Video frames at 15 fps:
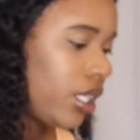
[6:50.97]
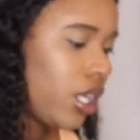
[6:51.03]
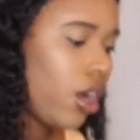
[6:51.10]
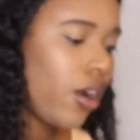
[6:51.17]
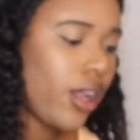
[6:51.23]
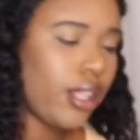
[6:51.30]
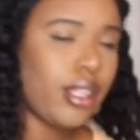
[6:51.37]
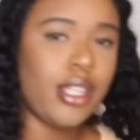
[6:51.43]
All
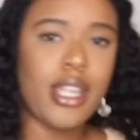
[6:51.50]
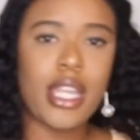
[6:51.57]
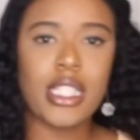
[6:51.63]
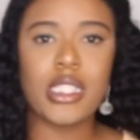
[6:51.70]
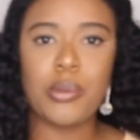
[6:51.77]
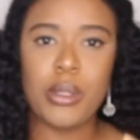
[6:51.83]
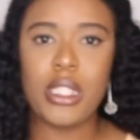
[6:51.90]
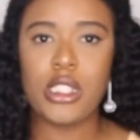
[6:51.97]
right, the
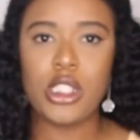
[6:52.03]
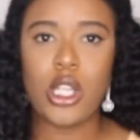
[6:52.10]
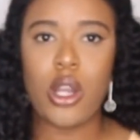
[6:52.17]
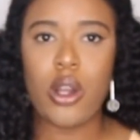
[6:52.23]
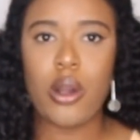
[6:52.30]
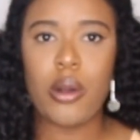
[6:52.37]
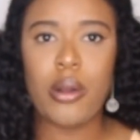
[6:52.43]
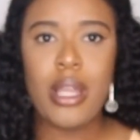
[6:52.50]
next piece,
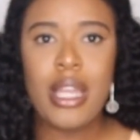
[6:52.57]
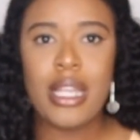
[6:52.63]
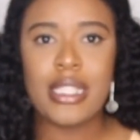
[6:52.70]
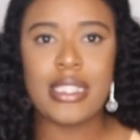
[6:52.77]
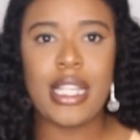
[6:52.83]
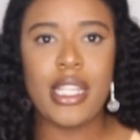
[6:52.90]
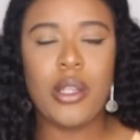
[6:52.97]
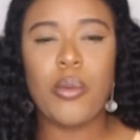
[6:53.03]
y'all,
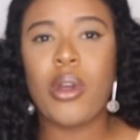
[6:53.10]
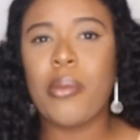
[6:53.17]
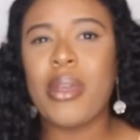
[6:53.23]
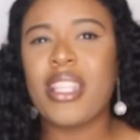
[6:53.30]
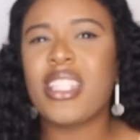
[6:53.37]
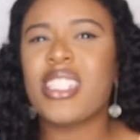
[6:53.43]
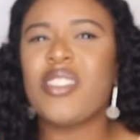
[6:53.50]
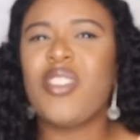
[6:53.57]
because I didn't want to
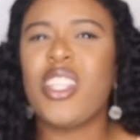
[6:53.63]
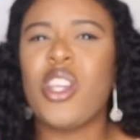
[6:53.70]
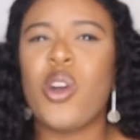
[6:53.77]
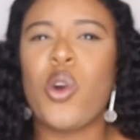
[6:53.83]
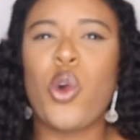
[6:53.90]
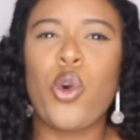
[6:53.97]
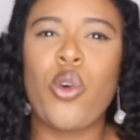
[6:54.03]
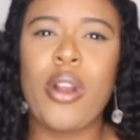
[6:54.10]
make this video
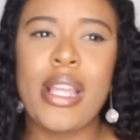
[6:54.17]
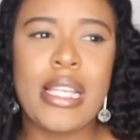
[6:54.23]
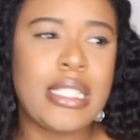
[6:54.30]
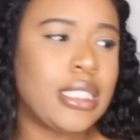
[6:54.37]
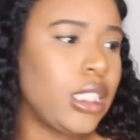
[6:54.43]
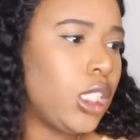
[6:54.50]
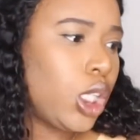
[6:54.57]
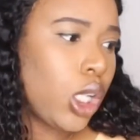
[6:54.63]

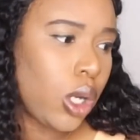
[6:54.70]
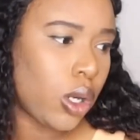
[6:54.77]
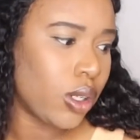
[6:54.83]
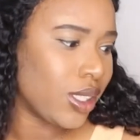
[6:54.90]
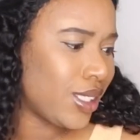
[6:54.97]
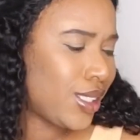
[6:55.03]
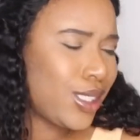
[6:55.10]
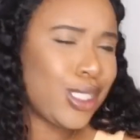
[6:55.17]
crazy long.
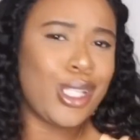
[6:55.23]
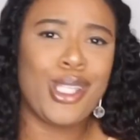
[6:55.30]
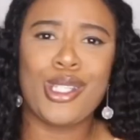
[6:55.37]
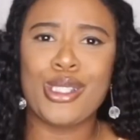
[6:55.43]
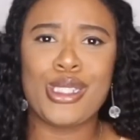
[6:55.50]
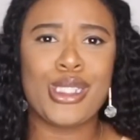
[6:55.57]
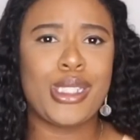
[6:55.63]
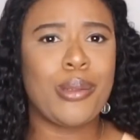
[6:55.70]
This is a little
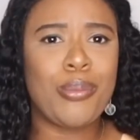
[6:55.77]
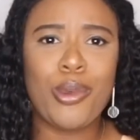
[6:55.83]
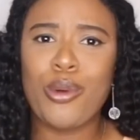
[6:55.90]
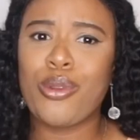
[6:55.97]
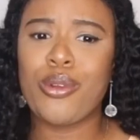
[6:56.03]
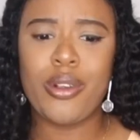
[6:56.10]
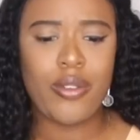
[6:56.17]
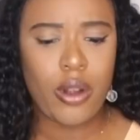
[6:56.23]
simple
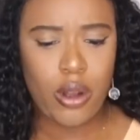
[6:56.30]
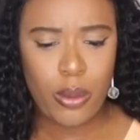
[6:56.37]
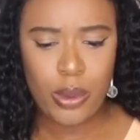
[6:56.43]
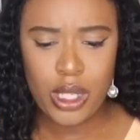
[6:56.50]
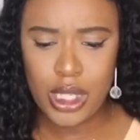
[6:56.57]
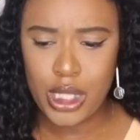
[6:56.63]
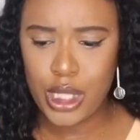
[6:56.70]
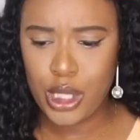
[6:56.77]
thrift haul. We
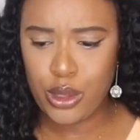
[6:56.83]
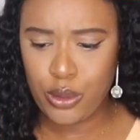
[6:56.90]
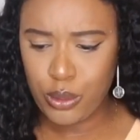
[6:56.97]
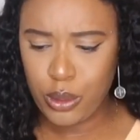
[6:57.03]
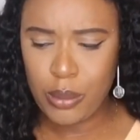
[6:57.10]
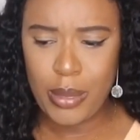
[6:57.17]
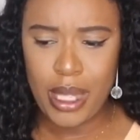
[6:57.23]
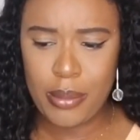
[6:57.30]
need to get through
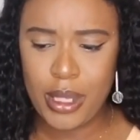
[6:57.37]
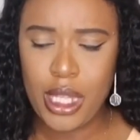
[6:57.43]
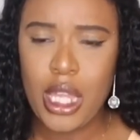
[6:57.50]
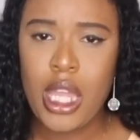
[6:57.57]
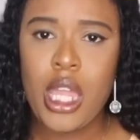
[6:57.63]
it, baby.